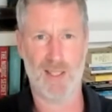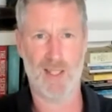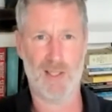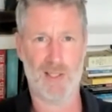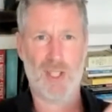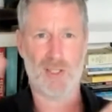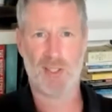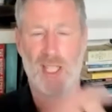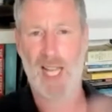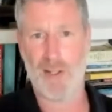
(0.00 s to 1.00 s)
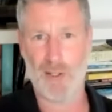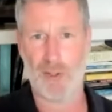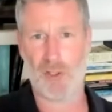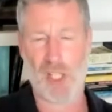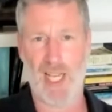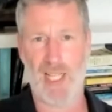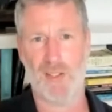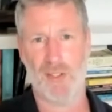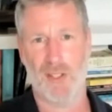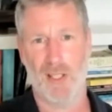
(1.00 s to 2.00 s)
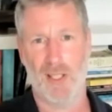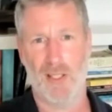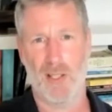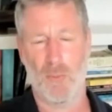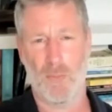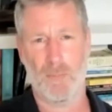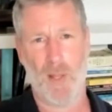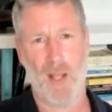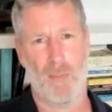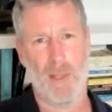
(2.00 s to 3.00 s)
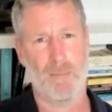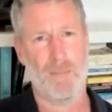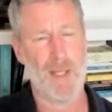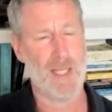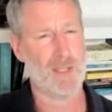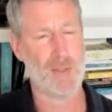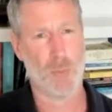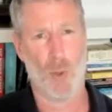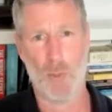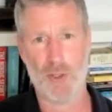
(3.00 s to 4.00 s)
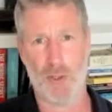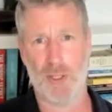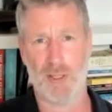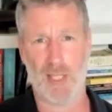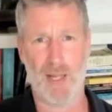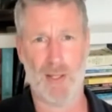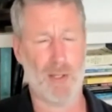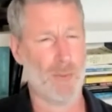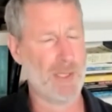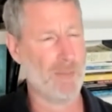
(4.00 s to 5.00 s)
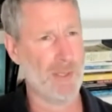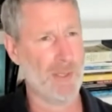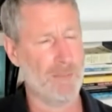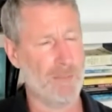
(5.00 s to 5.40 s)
that doesn't allow you to change. It's what we're doing today. We